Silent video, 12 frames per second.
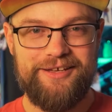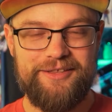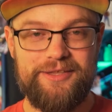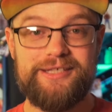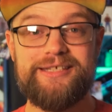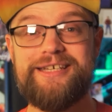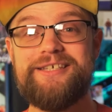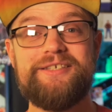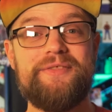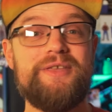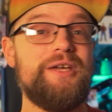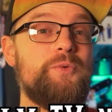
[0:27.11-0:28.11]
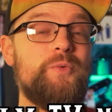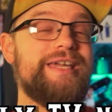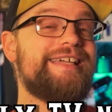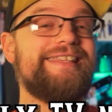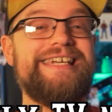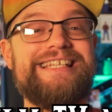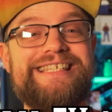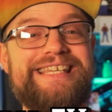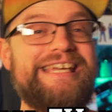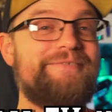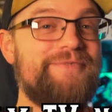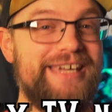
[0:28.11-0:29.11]
This is the weekly
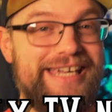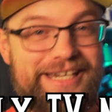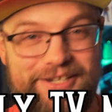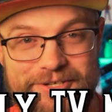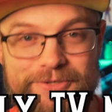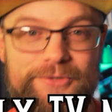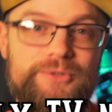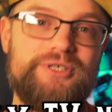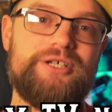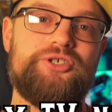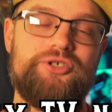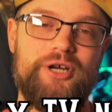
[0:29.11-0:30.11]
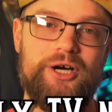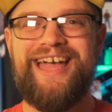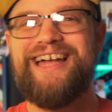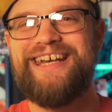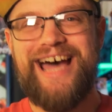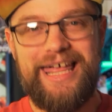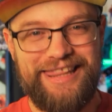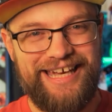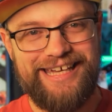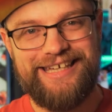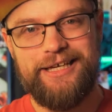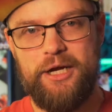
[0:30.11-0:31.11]
TV news show. Not
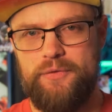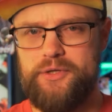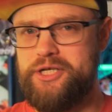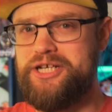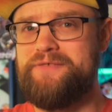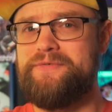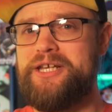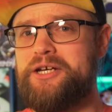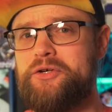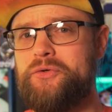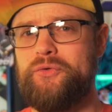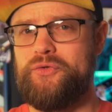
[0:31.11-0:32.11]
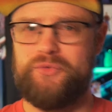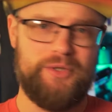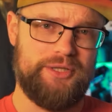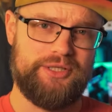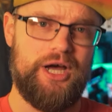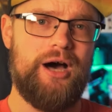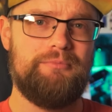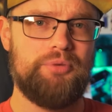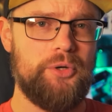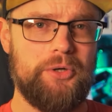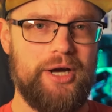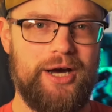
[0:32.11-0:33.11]
like the evening news with Tom
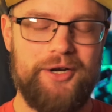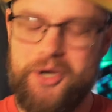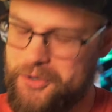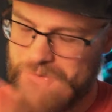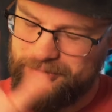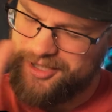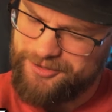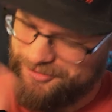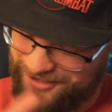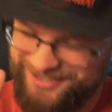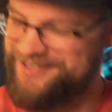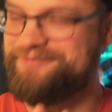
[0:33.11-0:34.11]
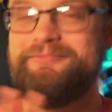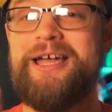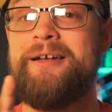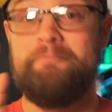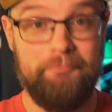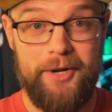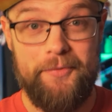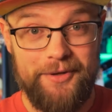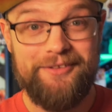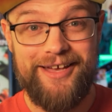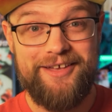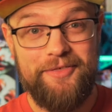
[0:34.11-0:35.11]
Brokaw. No.
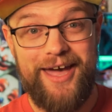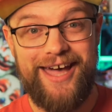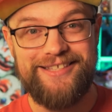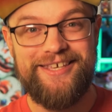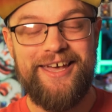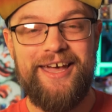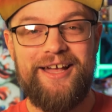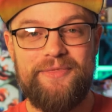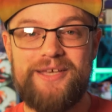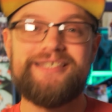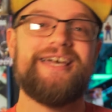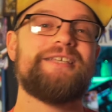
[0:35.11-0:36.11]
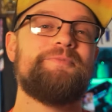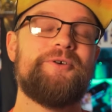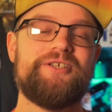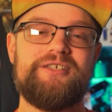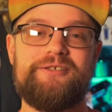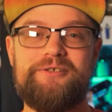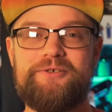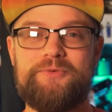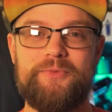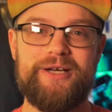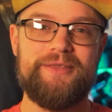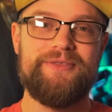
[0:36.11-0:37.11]
Nothing like that. This has more to do
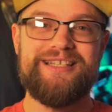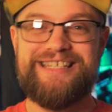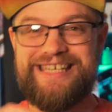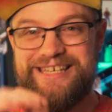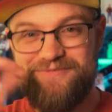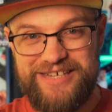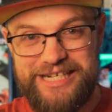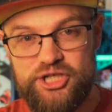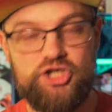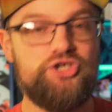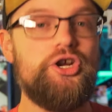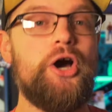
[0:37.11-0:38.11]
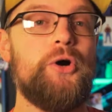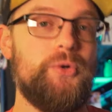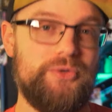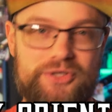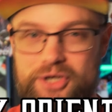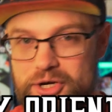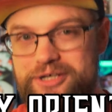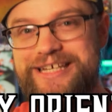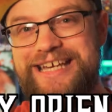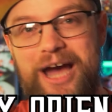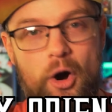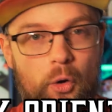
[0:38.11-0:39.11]
with TV shows,
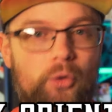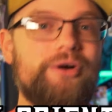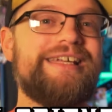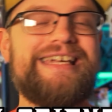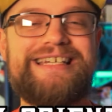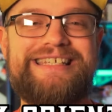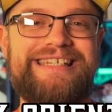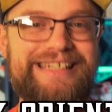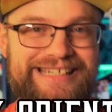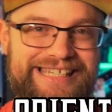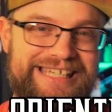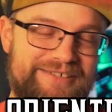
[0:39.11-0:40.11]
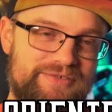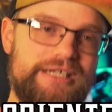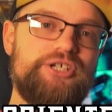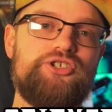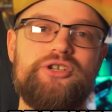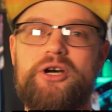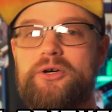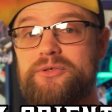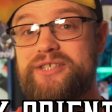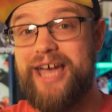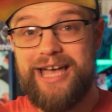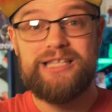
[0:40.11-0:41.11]
nerdy-oriented TV
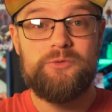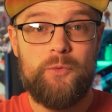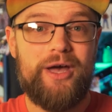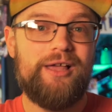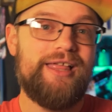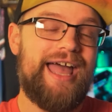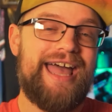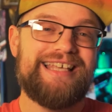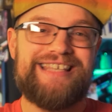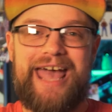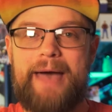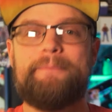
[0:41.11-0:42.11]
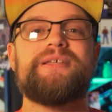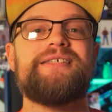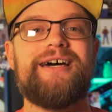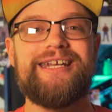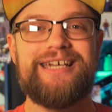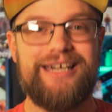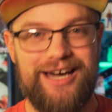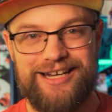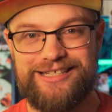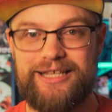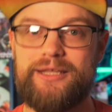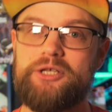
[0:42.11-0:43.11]
shows, as well as episodic
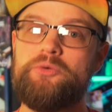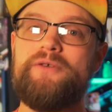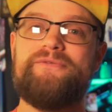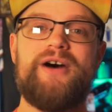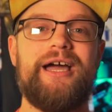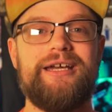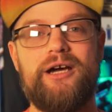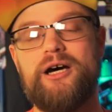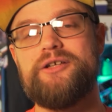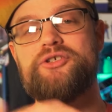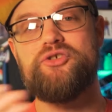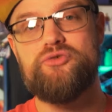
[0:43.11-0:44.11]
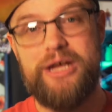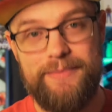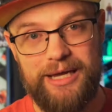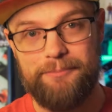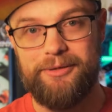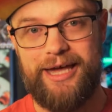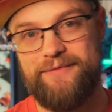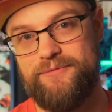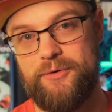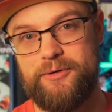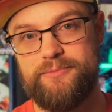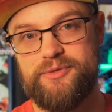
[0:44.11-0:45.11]
content that you will find on streaming
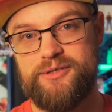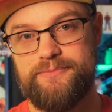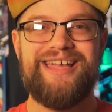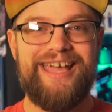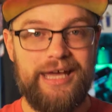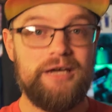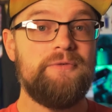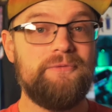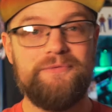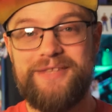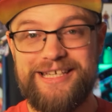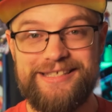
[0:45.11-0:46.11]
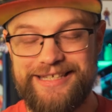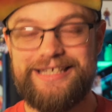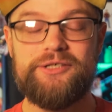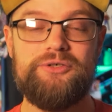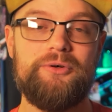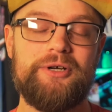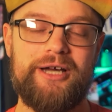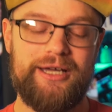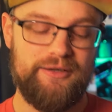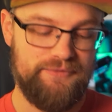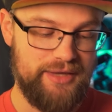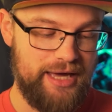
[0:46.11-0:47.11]
platforms. If this is your
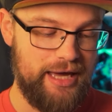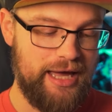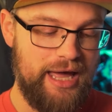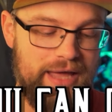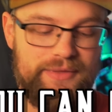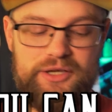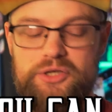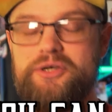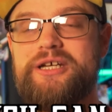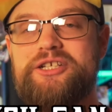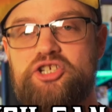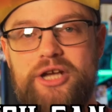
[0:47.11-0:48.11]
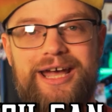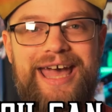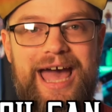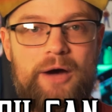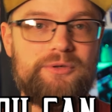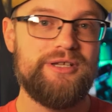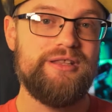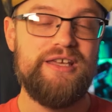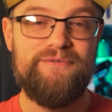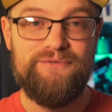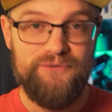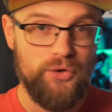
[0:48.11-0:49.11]
kind of thing, then you can check out
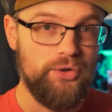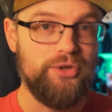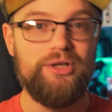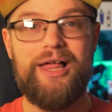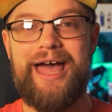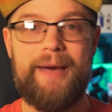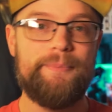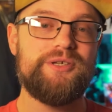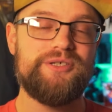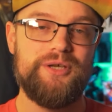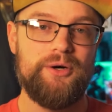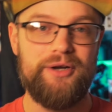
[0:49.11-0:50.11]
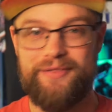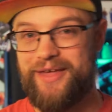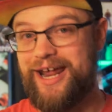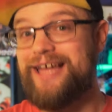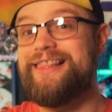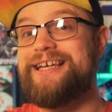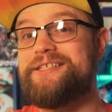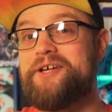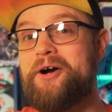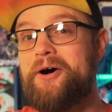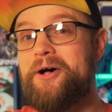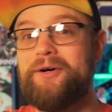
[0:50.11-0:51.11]
the full episode that I like to
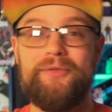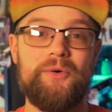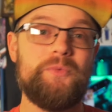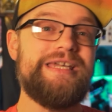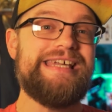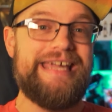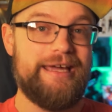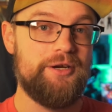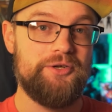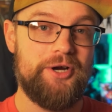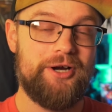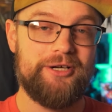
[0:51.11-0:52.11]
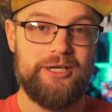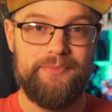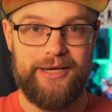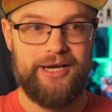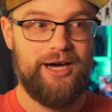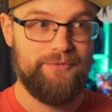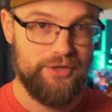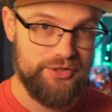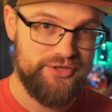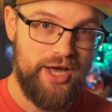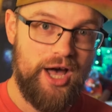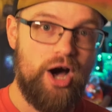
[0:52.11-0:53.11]
call The Week in Nerddom that
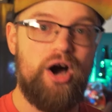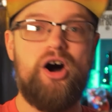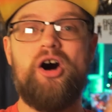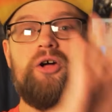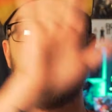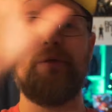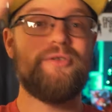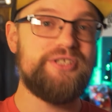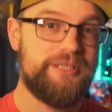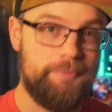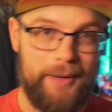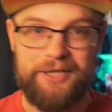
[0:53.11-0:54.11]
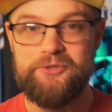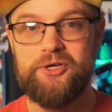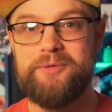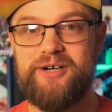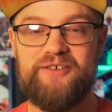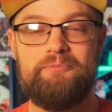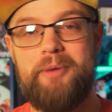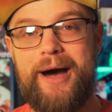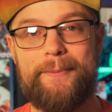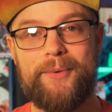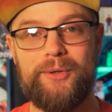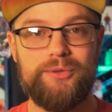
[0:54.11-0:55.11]
covers all spectrum of
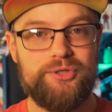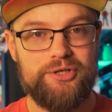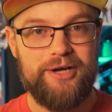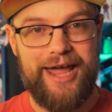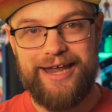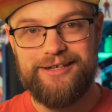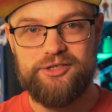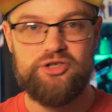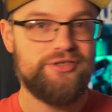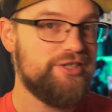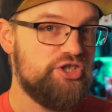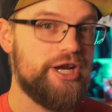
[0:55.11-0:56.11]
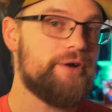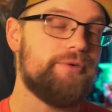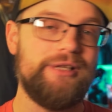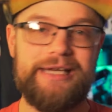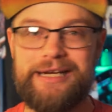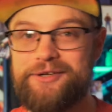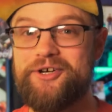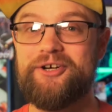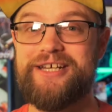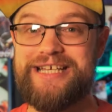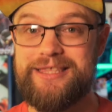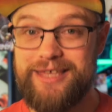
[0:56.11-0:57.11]
pop culture and just generally
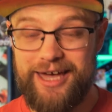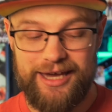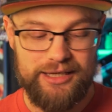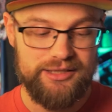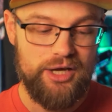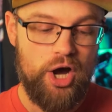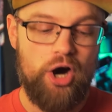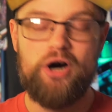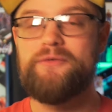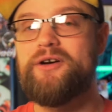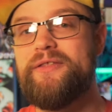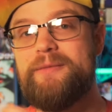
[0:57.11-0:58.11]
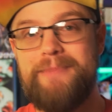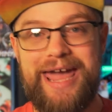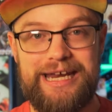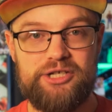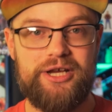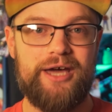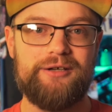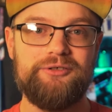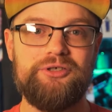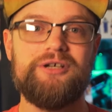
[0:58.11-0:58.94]
nerdy things over on the main channel.